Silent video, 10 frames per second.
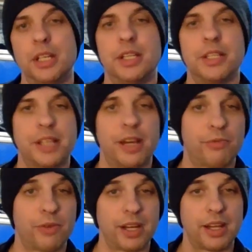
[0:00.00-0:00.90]

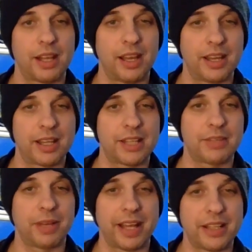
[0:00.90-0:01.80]
stuff when I get
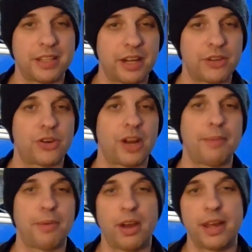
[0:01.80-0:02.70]
some lights and a
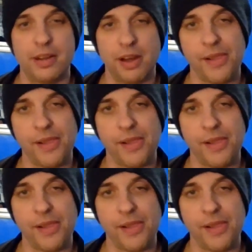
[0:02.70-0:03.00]
tripod